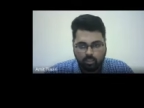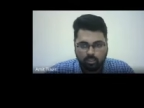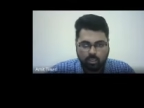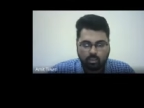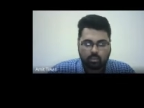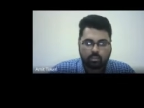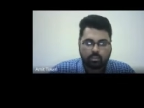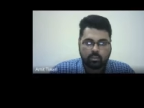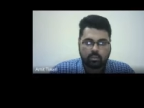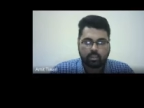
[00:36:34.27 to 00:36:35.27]
run on
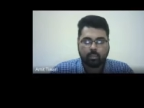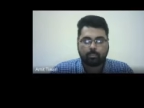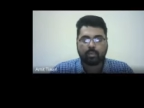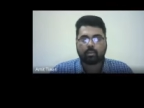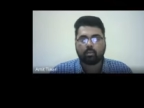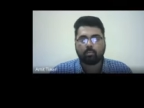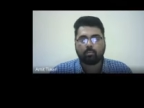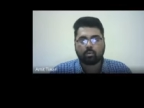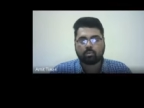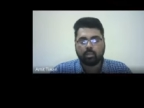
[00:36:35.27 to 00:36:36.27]
the upper and the
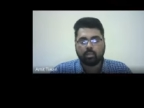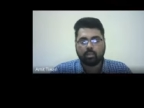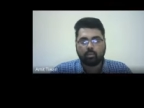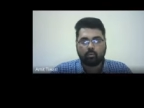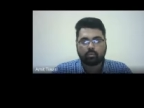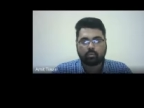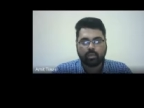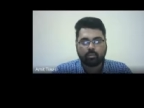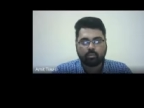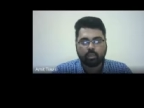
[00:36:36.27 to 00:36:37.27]
lower side
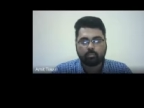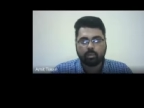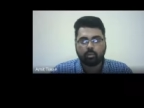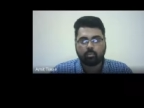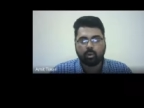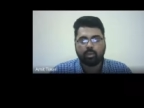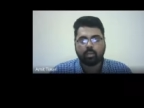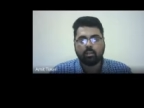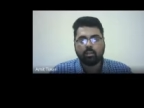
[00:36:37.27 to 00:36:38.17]
of that particular point,